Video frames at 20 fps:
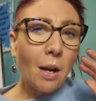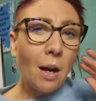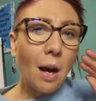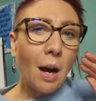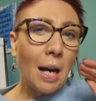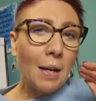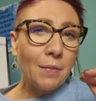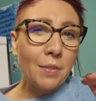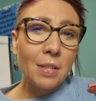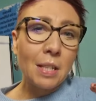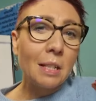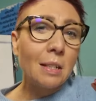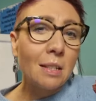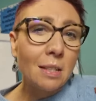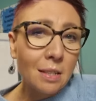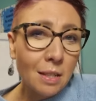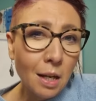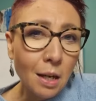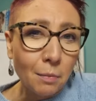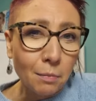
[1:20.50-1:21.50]
I've seen
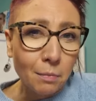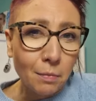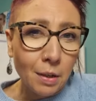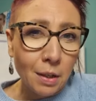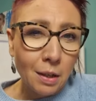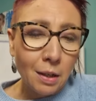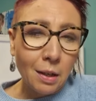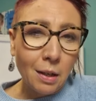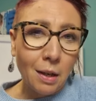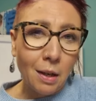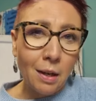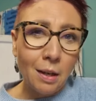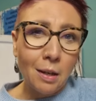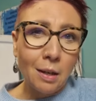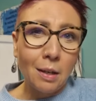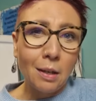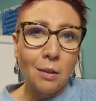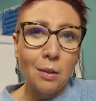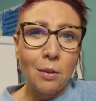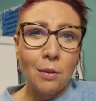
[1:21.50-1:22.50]
some
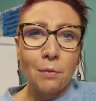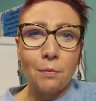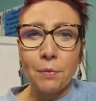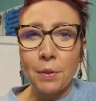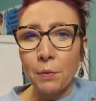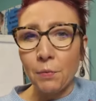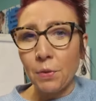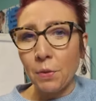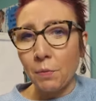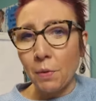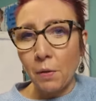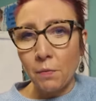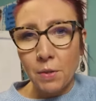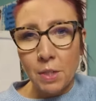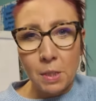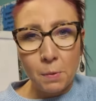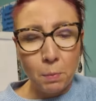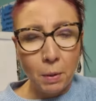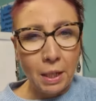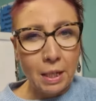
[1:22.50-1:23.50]
50-50
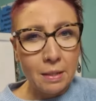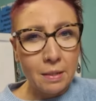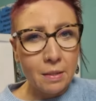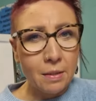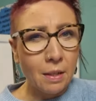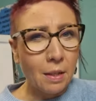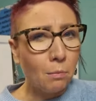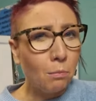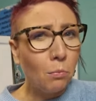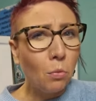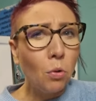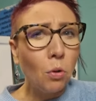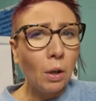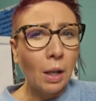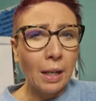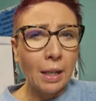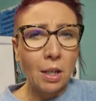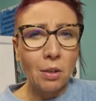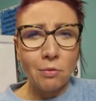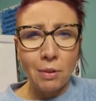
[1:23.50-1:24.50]
splits that are more
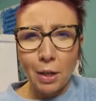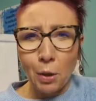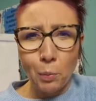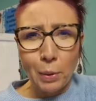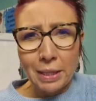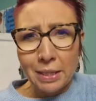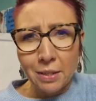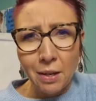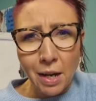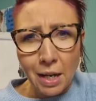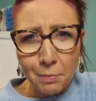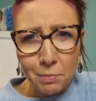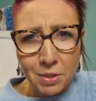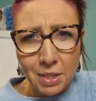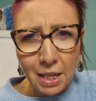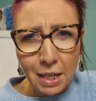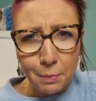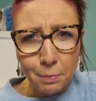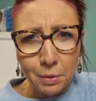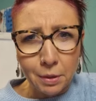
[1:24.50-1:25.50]
like a railway
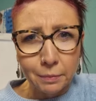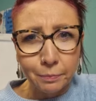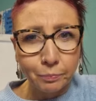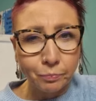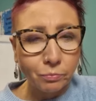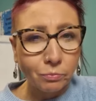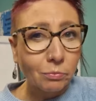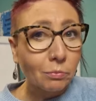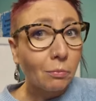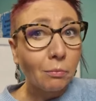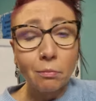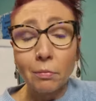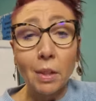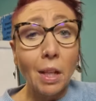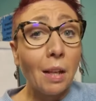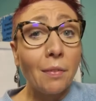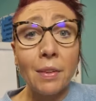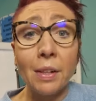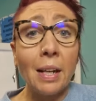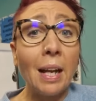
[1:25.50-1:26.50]
timetable
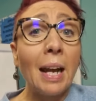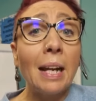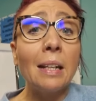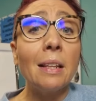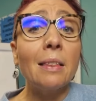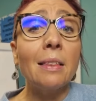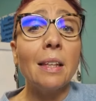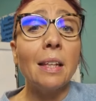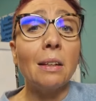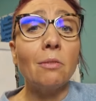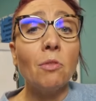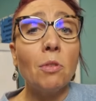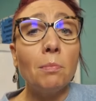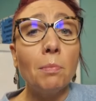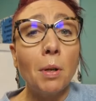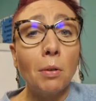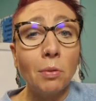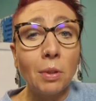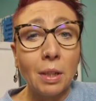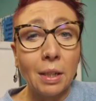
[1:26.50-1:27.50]
than anything
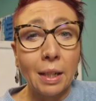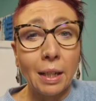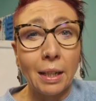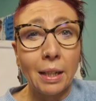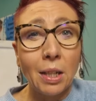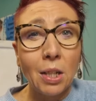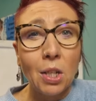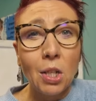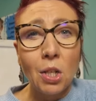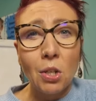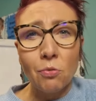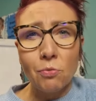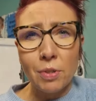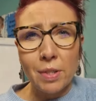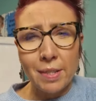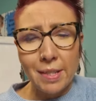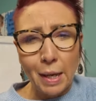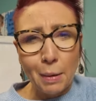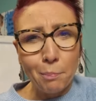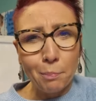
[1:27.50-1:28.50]
remotely
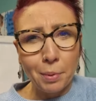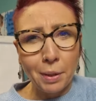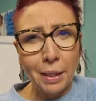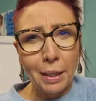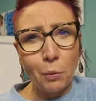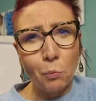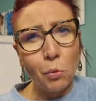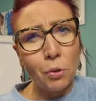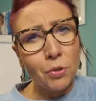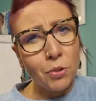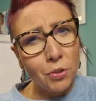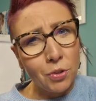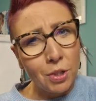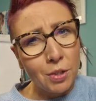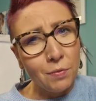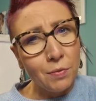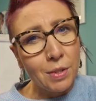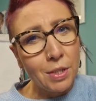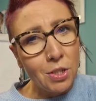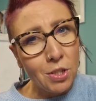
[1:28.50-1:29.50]
resembling what's good
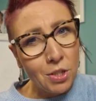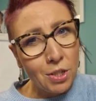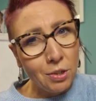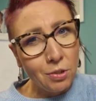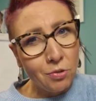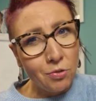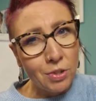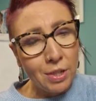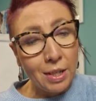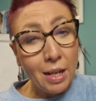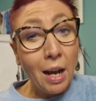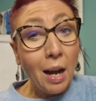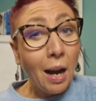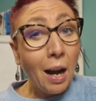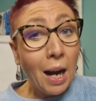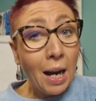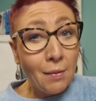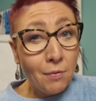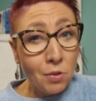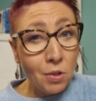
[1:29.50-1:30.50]
for the children.
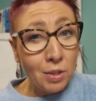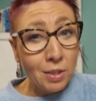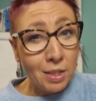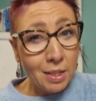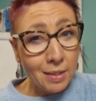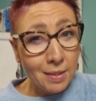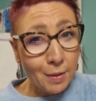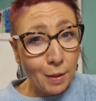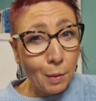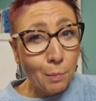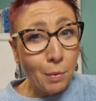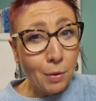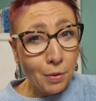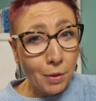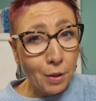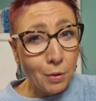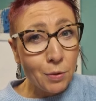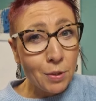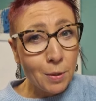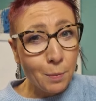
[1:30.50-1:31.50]
I've looked at some of
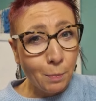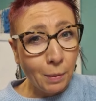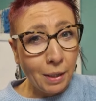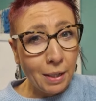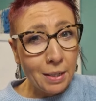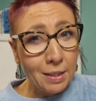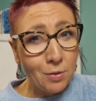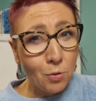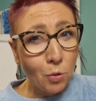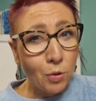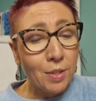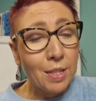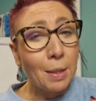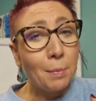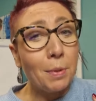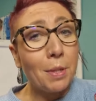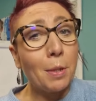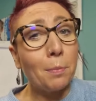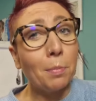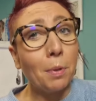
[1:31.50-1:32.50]
those splits or some
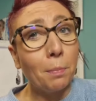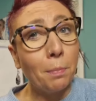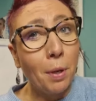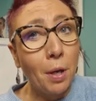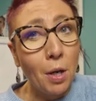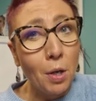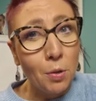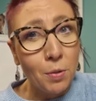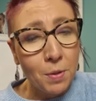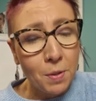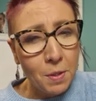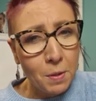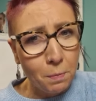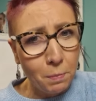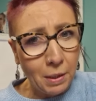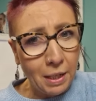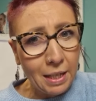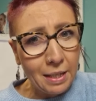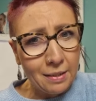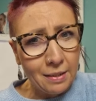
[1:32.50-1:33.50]
of the proposed
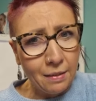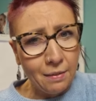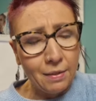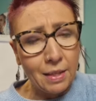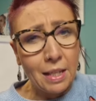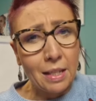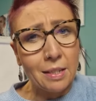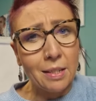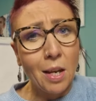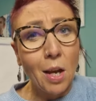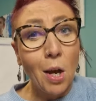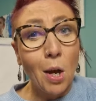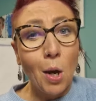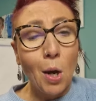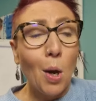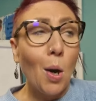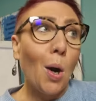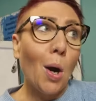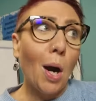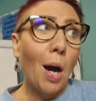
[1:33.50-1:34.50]
splits and things.
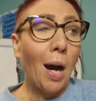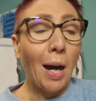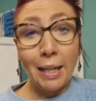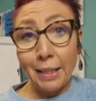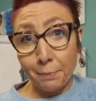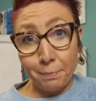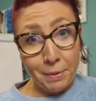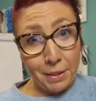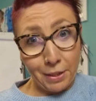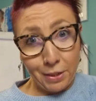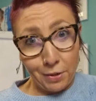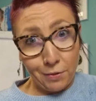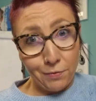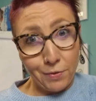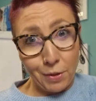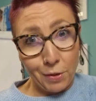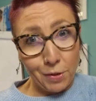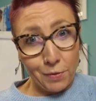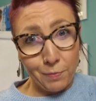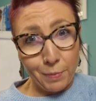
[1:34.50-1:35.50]
I'd be
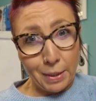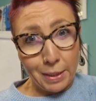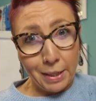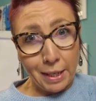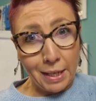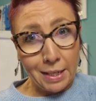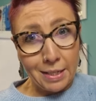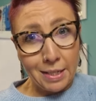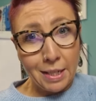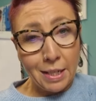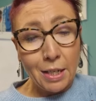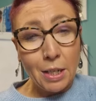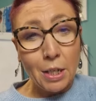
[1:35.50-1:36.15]
confused by that.